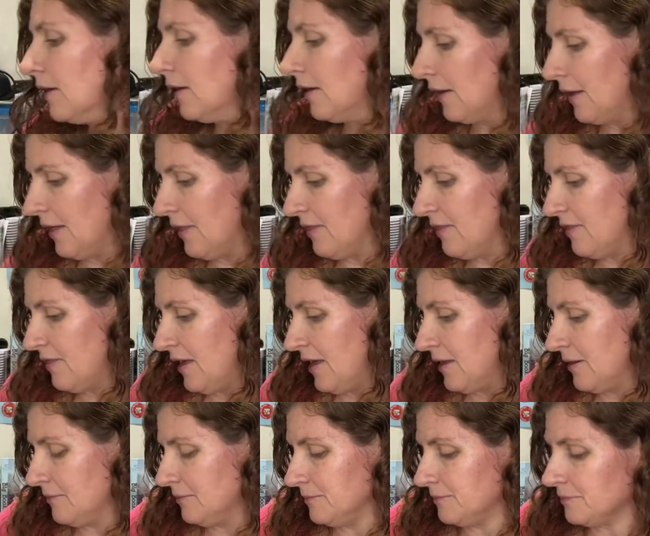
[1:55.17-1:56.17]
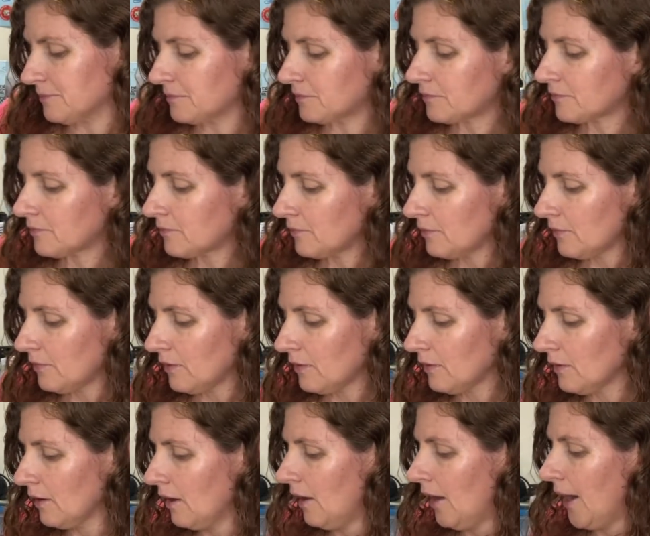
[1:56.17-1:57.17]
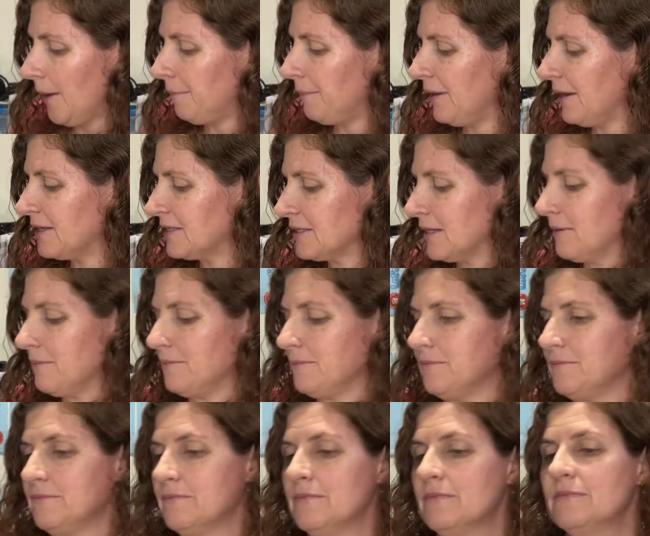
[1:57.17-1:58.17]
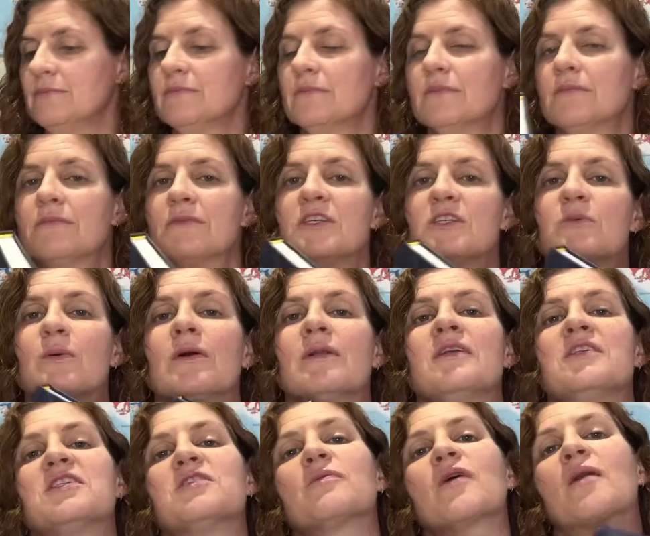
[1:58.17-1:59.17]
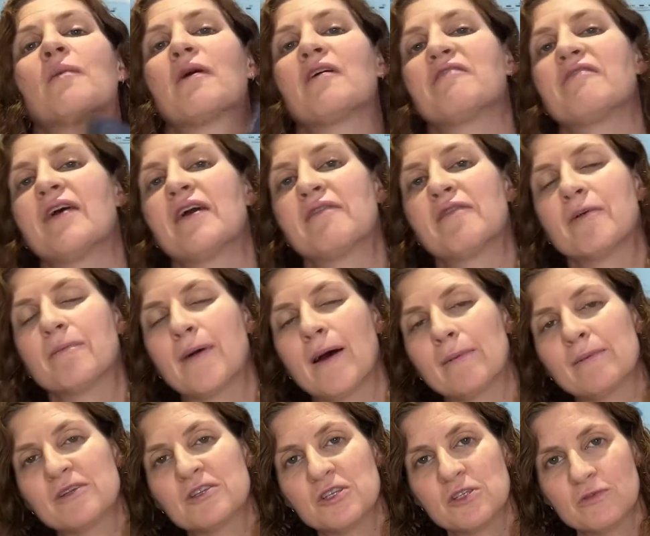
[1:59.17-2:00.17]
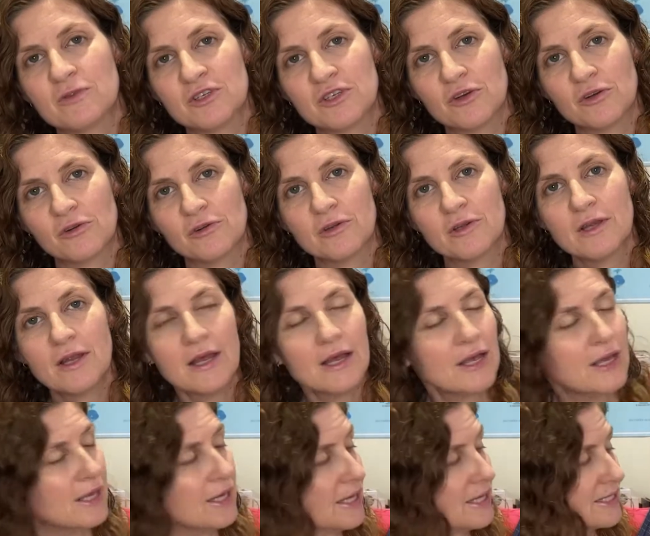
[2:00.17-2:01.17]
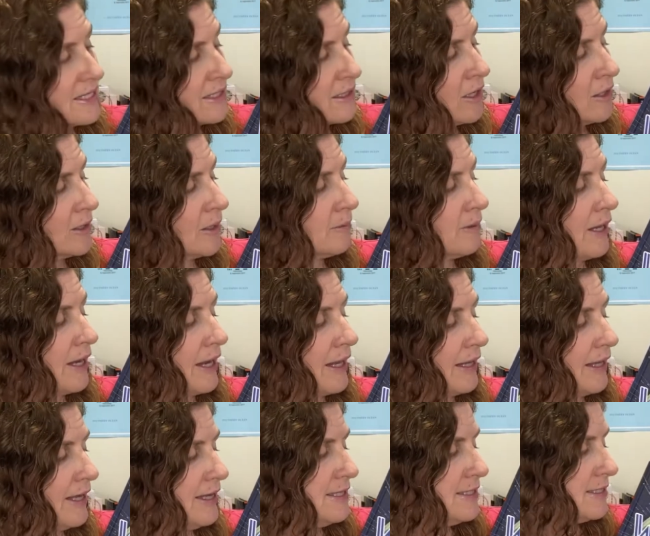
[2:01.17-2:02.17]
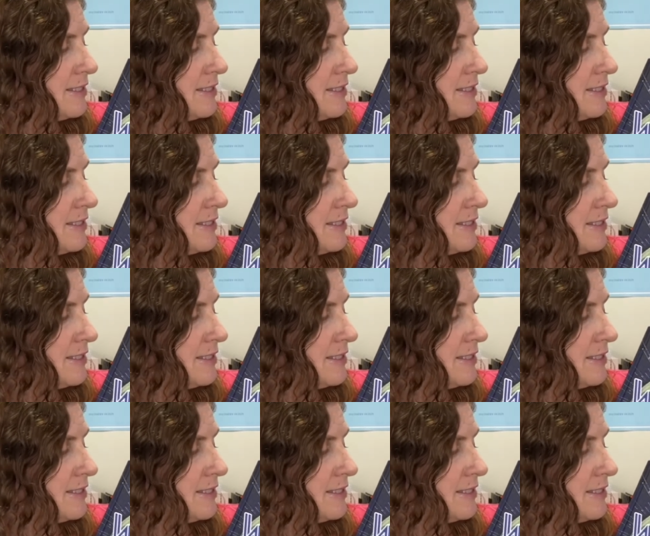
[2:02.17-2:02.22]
And then I picked up this one. This is one of my favorite publishers for children. It's Lonely Planet Kids.